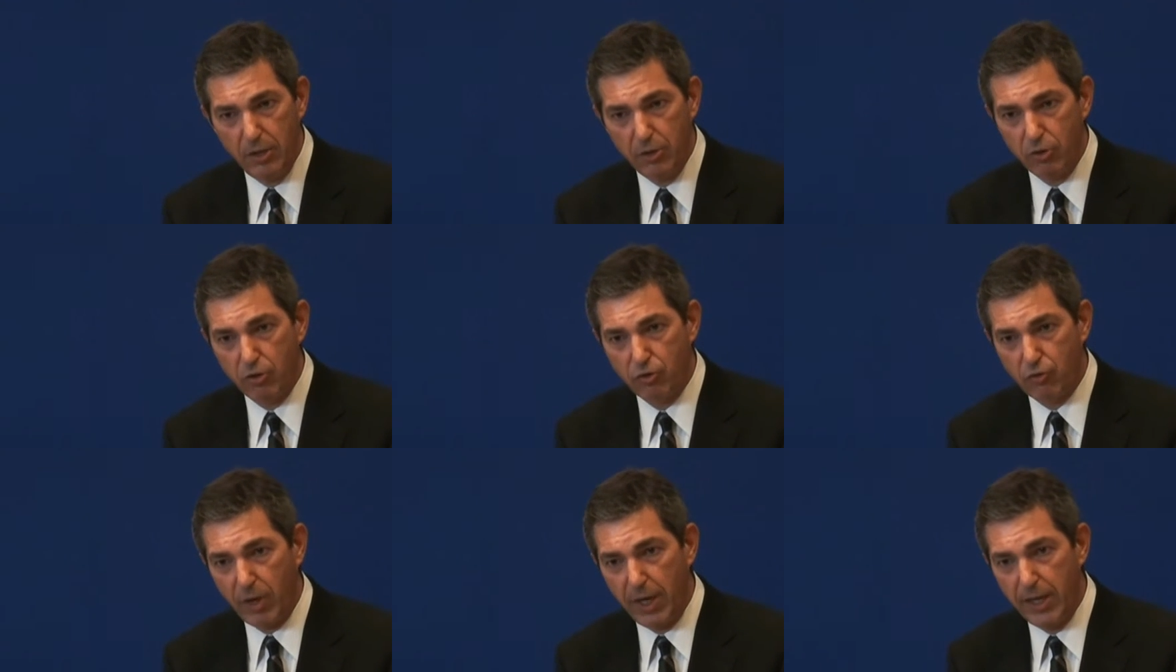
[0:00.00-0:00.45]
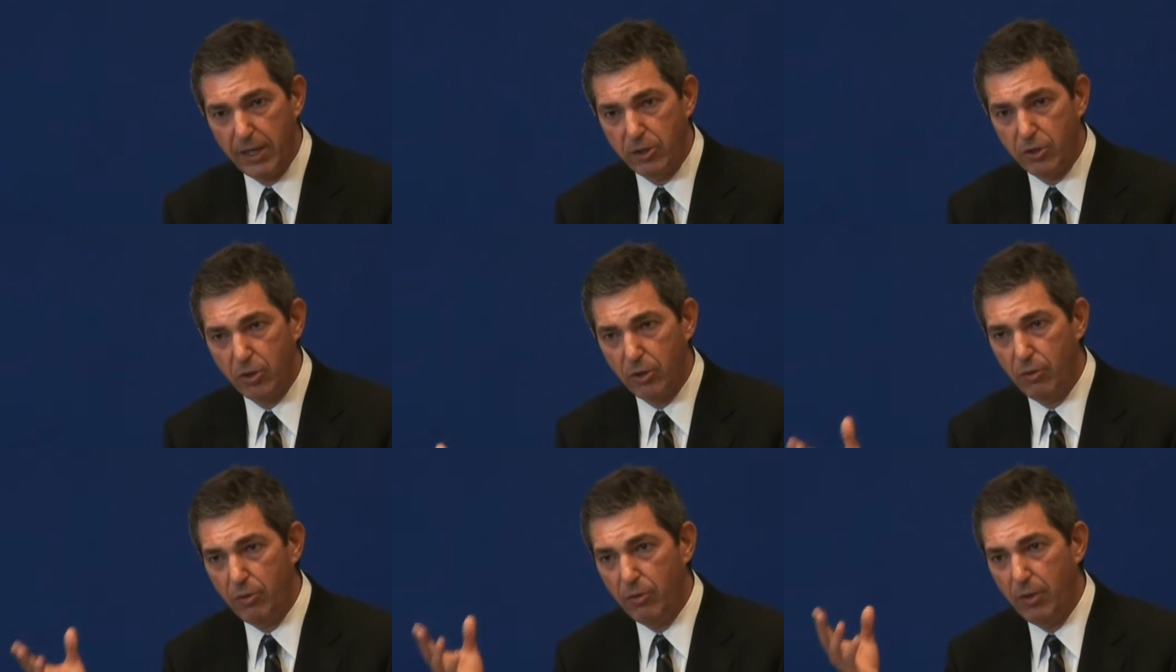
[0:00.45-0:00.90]
to try
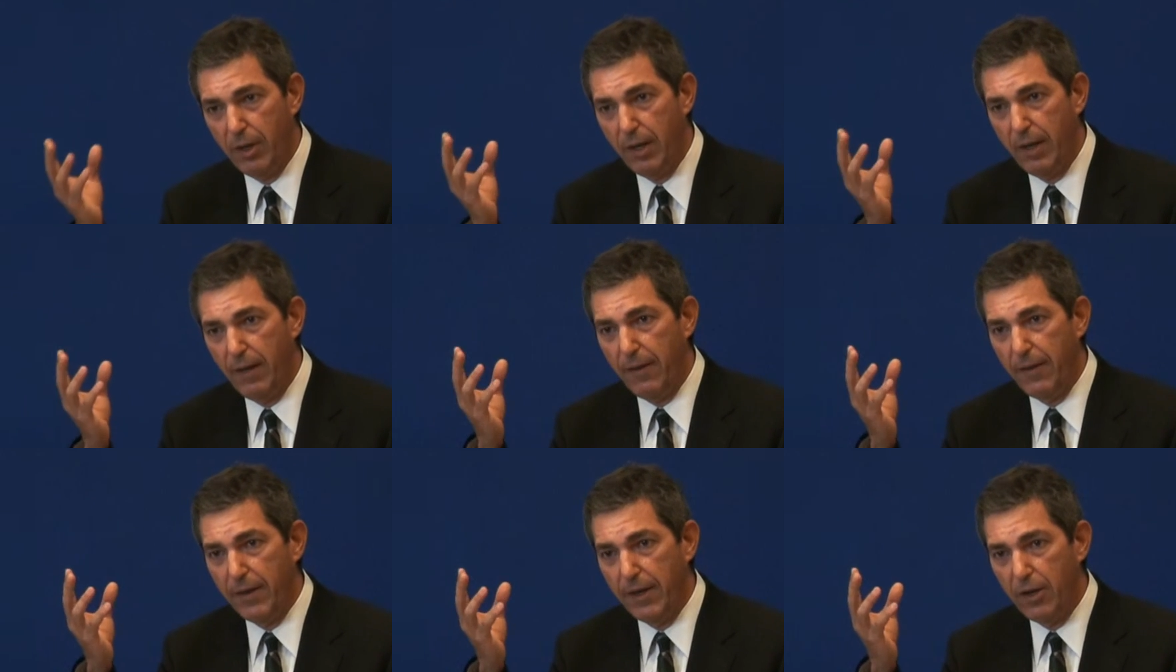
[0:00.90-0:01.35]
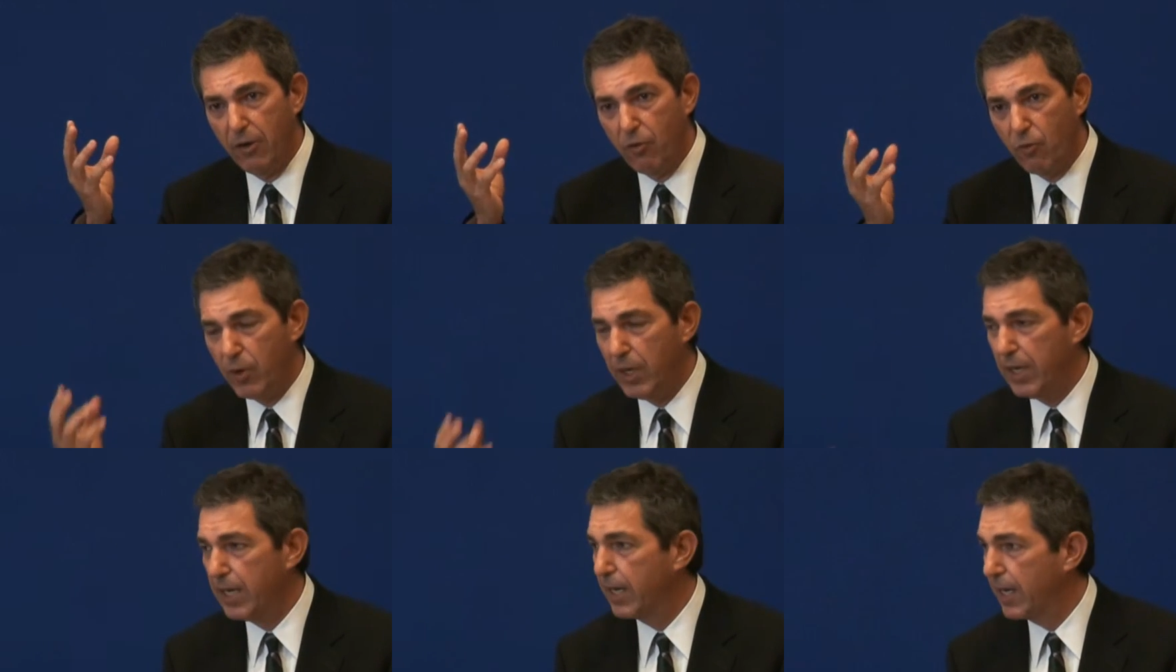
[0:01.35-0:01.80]
to
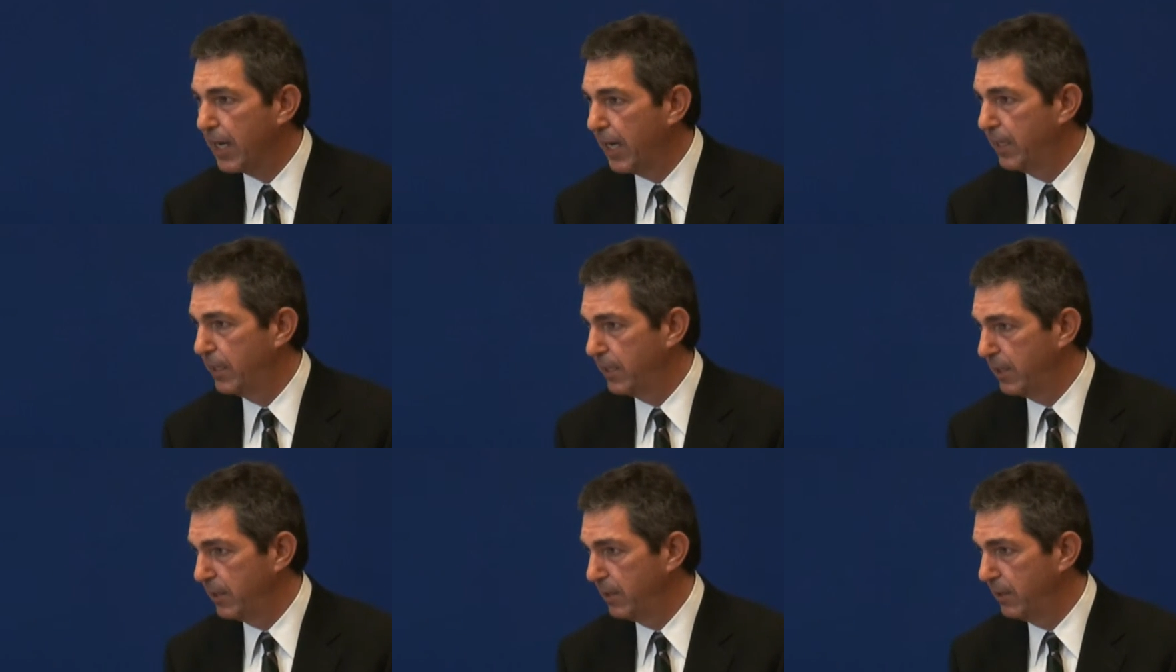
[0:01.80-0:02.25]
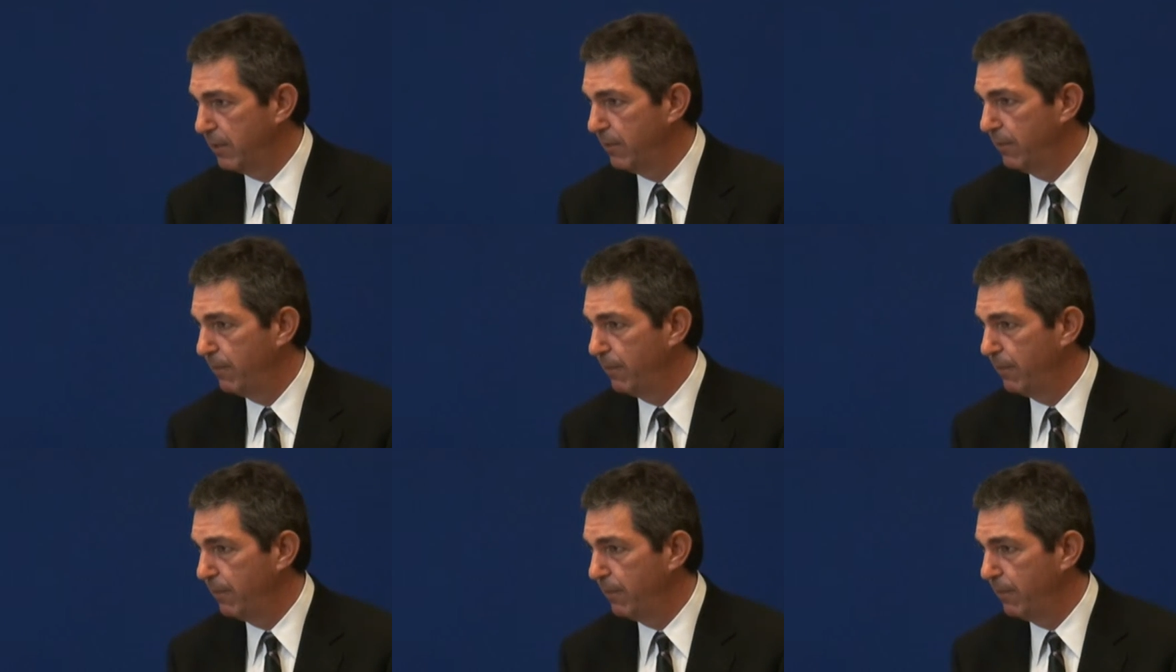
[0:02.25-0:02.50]
reignite it,